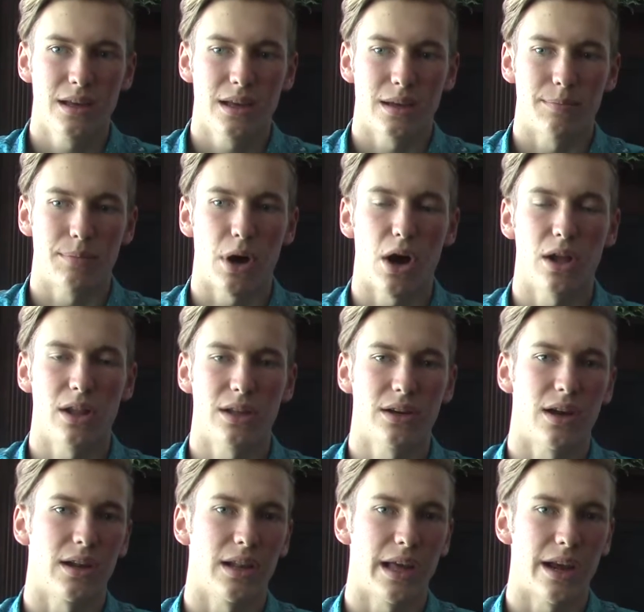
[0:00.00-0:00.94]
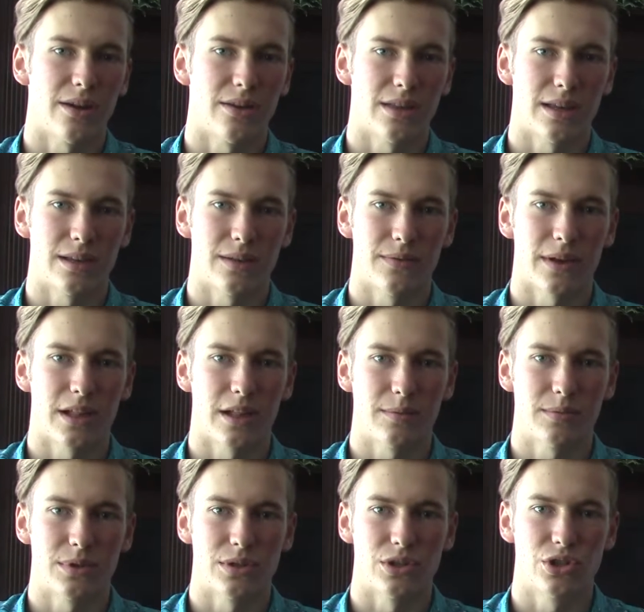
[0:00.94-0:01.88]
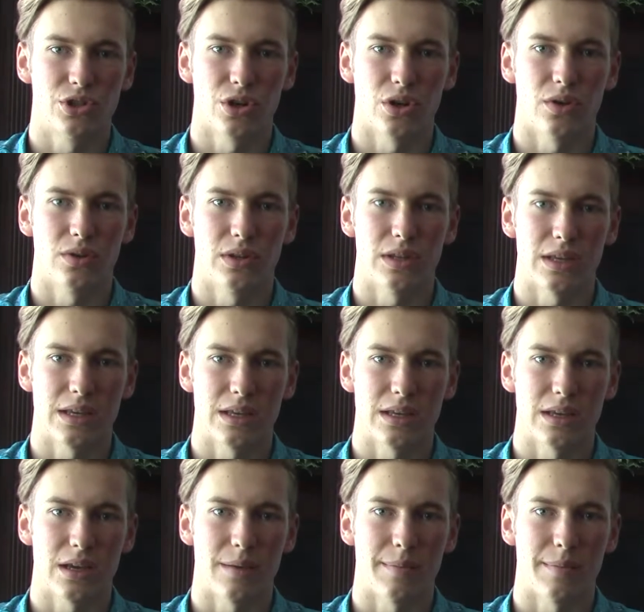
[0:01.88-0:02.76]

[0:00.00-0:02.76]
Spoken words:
polygon layer that developed and showed the